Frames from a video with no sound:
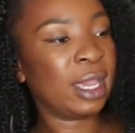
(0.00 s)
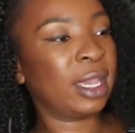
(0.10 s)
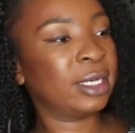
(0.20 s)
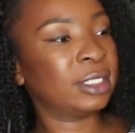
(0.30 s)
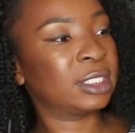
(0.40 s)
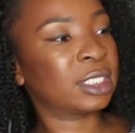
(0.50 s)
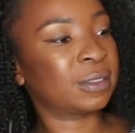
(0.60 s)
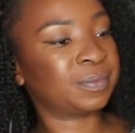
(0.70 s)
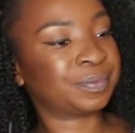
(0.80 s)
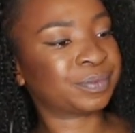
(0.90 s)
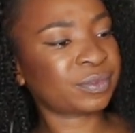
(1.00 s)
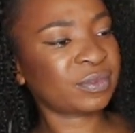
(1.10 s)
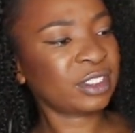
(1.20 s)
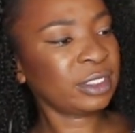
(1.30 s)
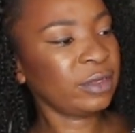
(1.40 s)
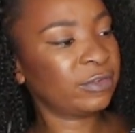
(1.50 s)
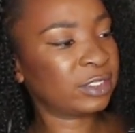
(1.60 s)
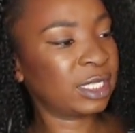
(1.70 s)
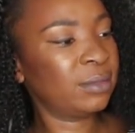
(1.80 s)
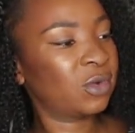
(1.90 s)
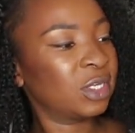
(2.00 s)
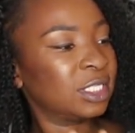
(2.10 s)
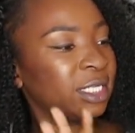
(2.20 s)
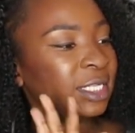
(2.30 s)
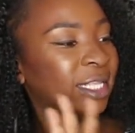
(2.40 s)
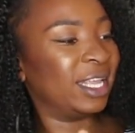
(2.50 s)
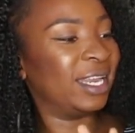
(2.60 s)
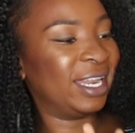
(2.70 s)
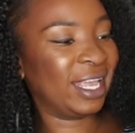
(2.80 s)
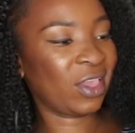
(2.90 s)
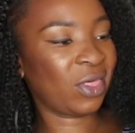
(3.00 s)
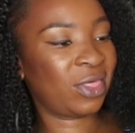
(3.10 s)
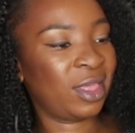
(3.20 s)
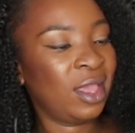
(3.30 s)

And for some reason the length